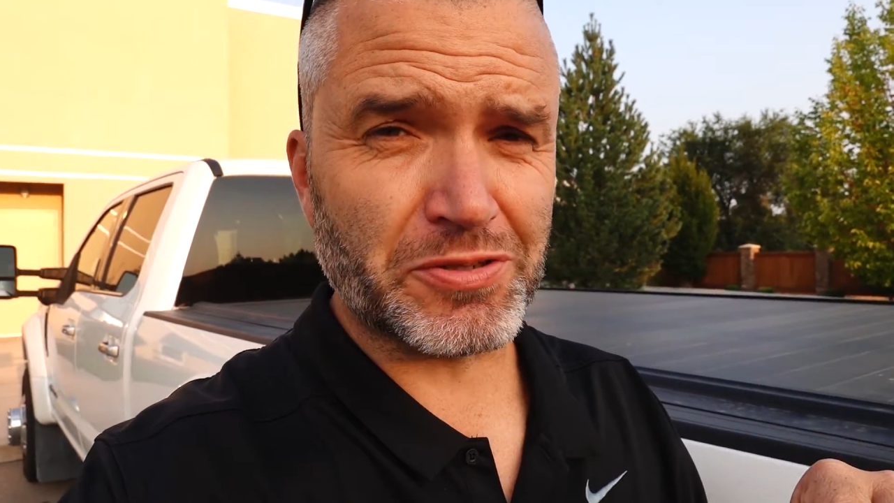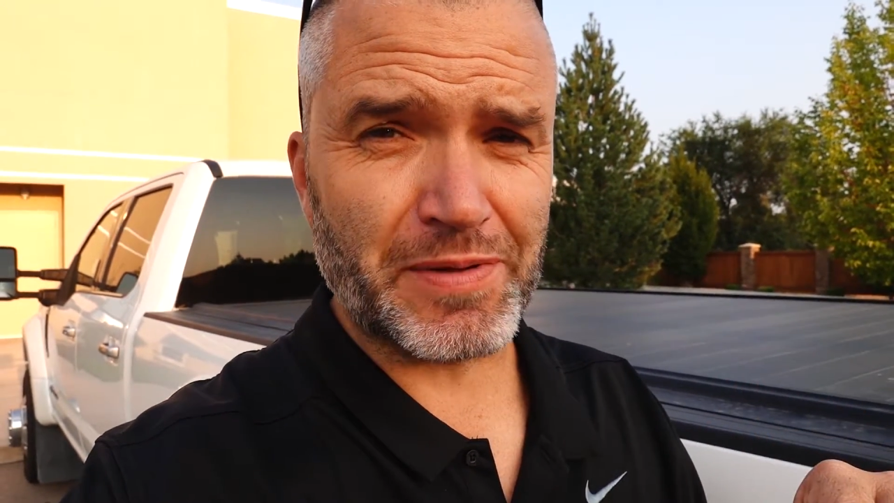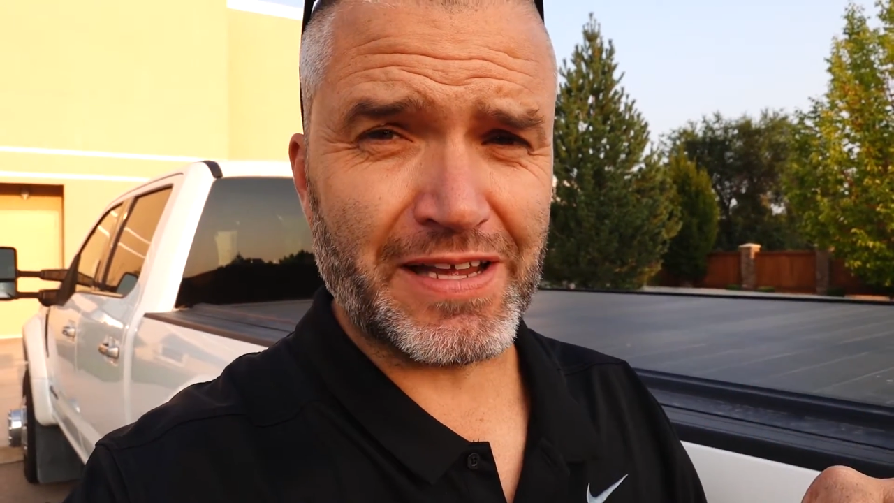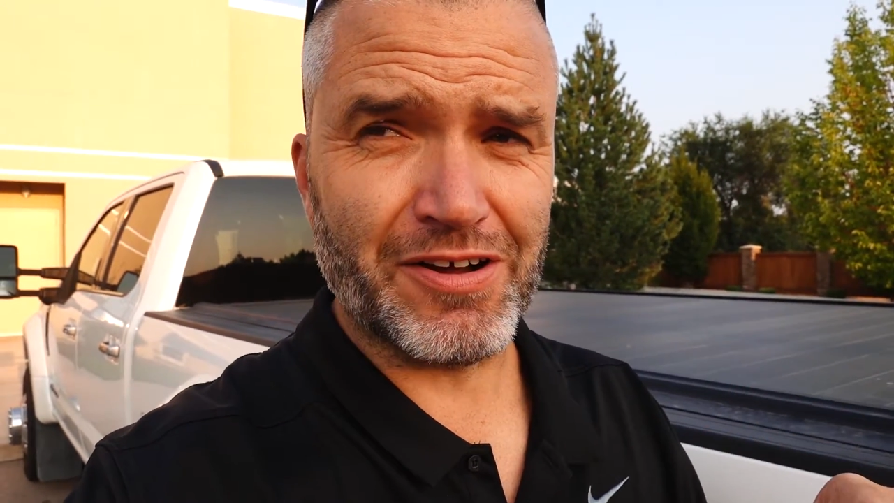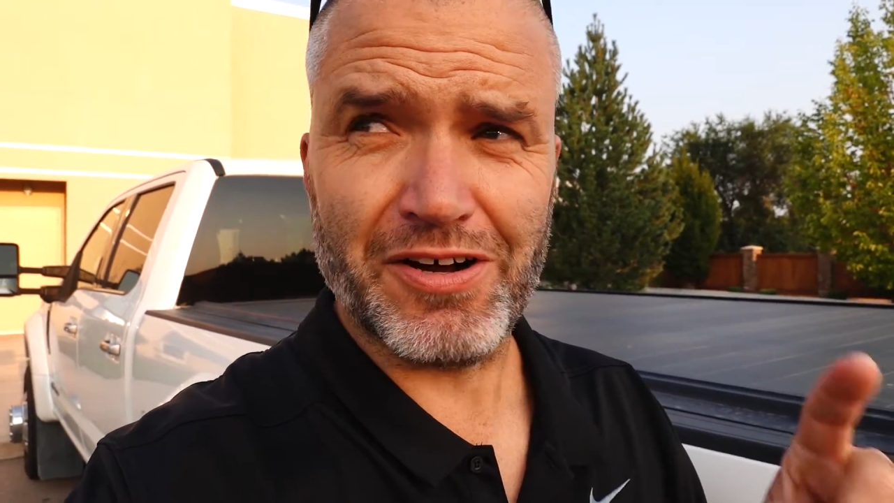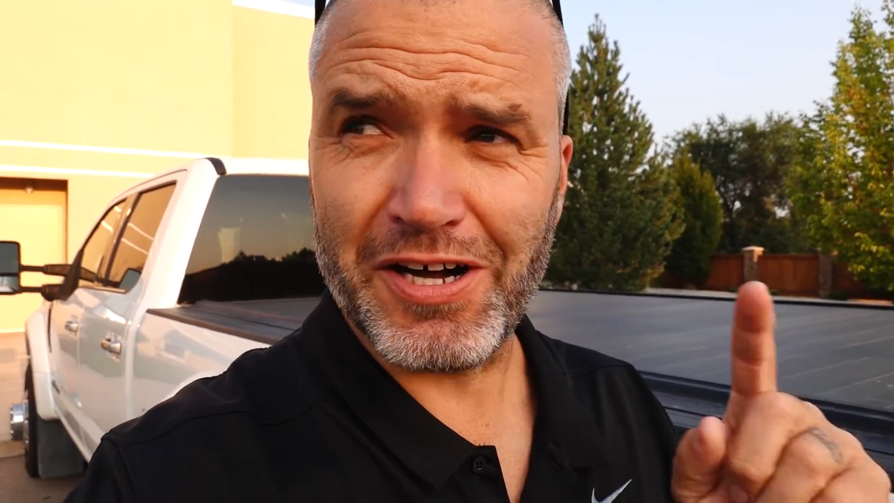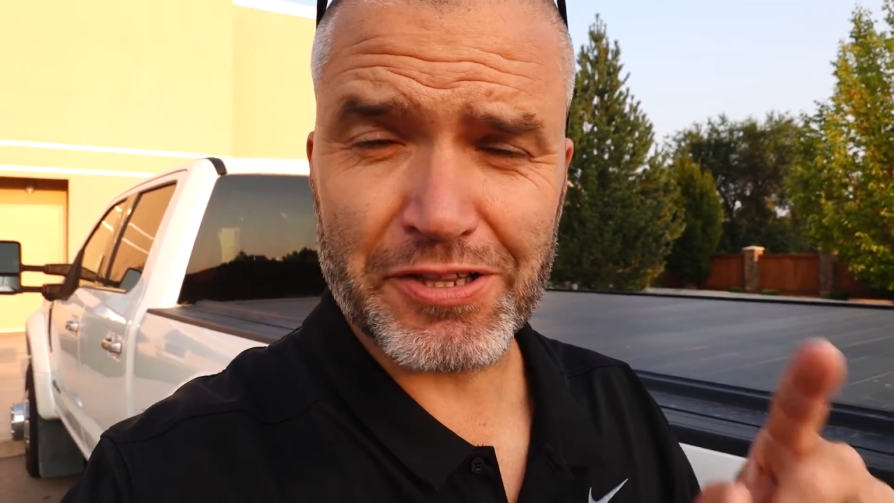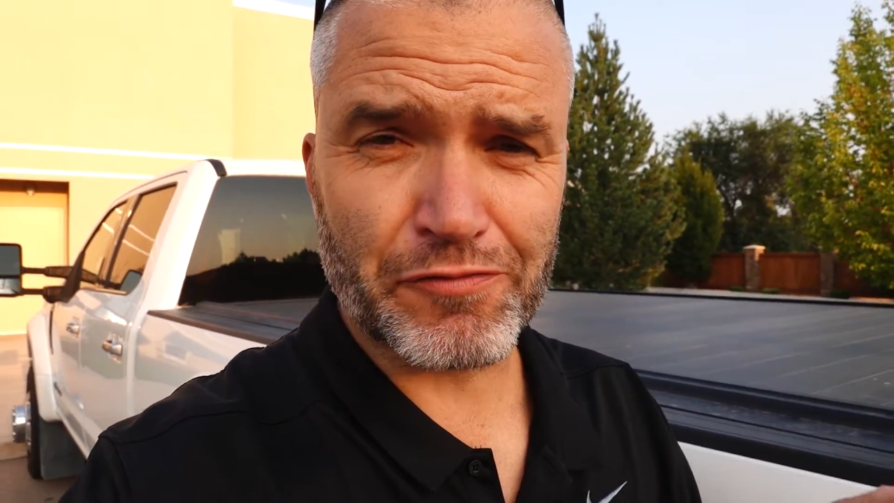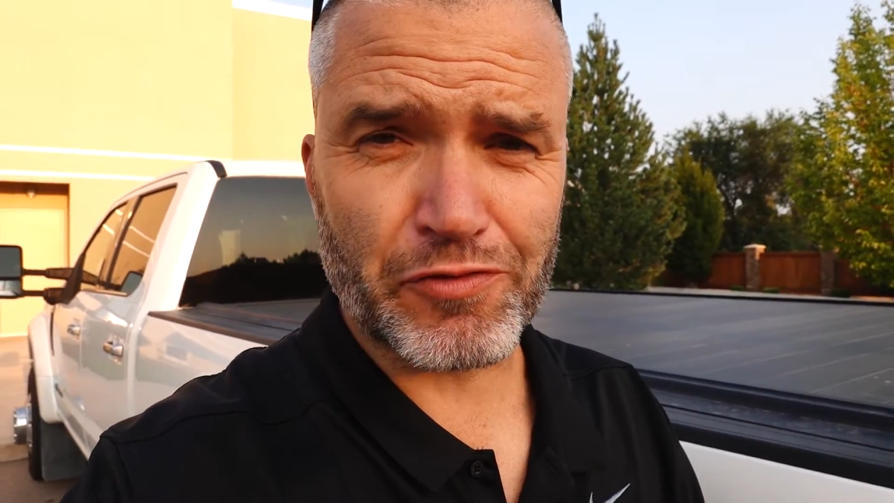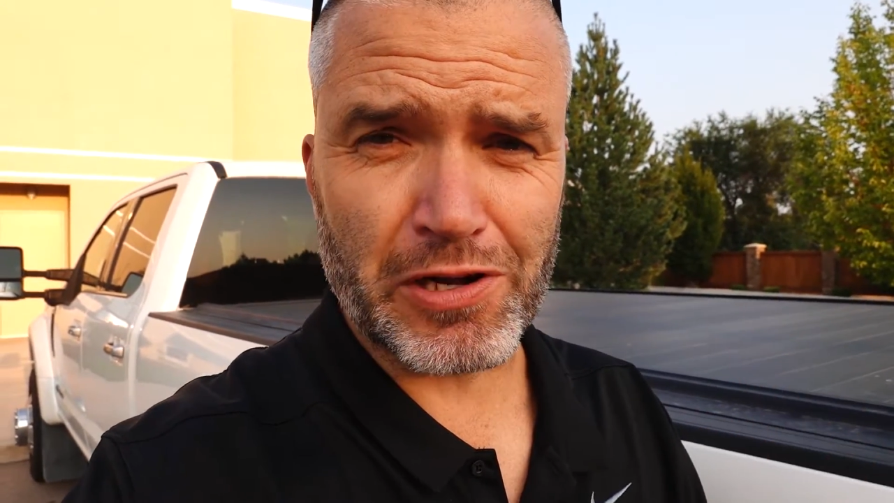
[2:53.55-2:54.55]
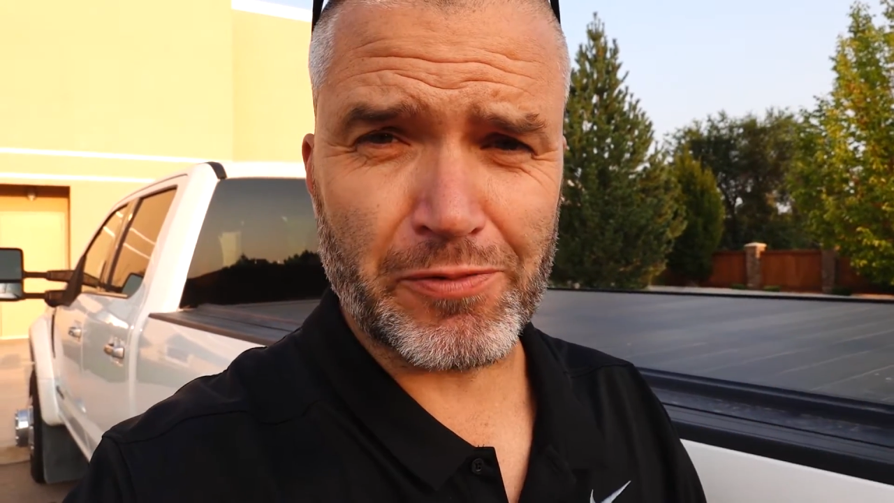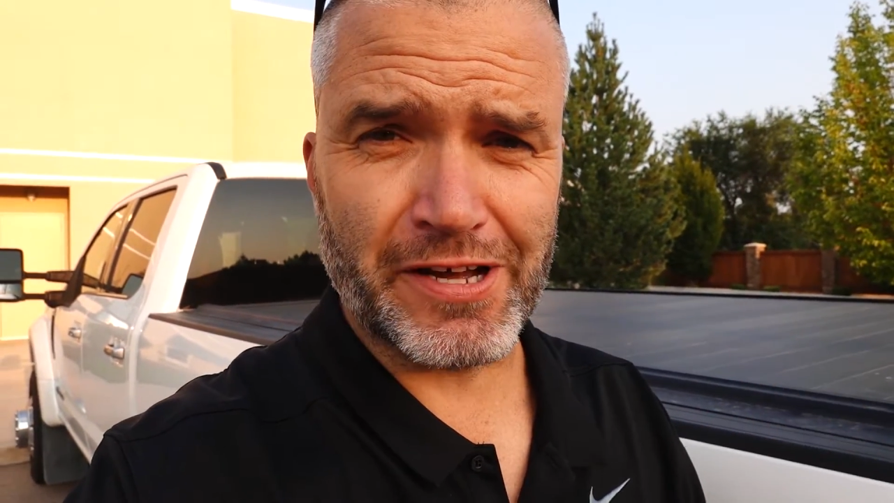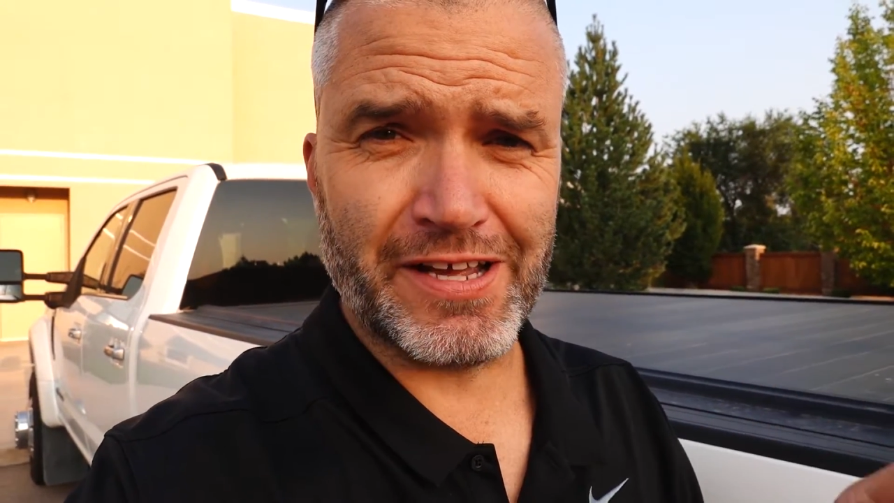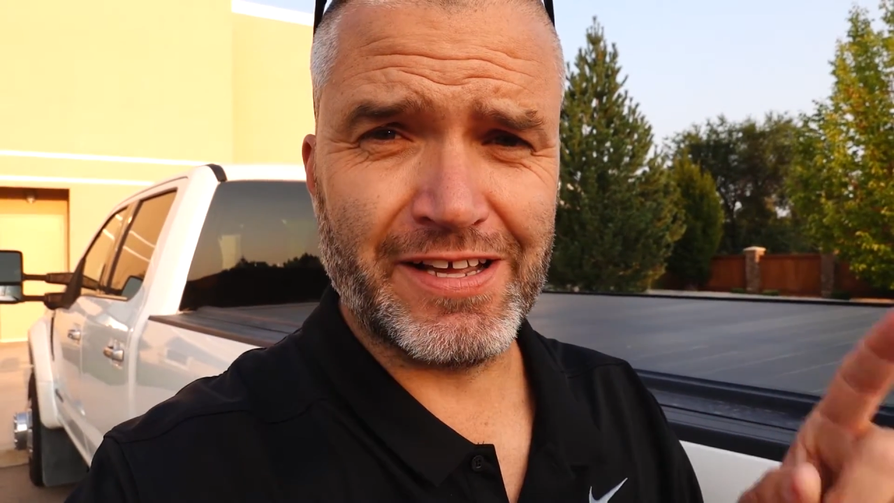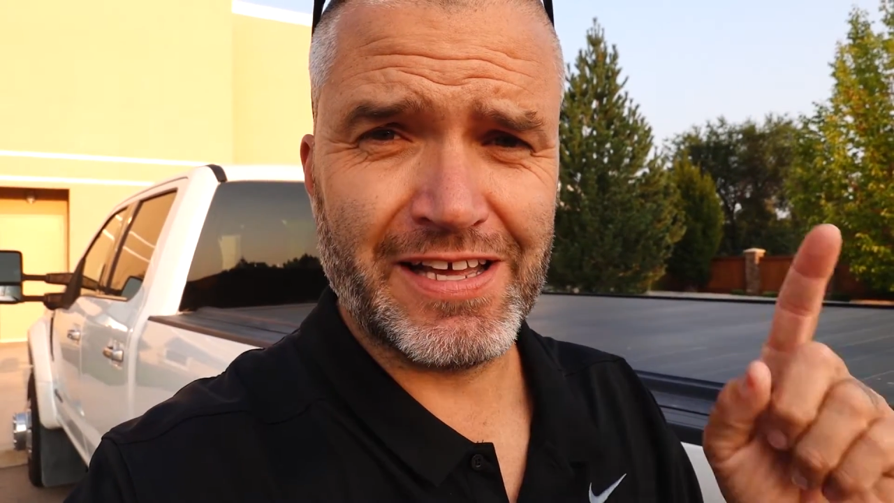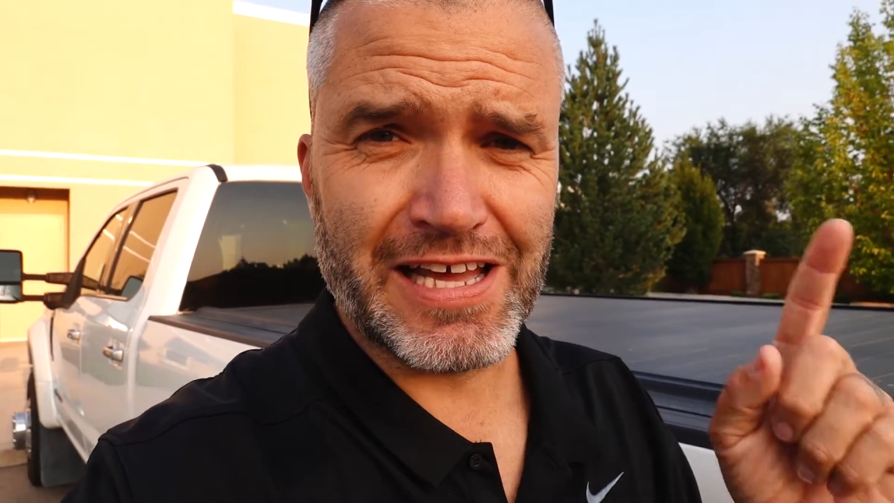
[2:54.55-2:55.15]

to be on the freeway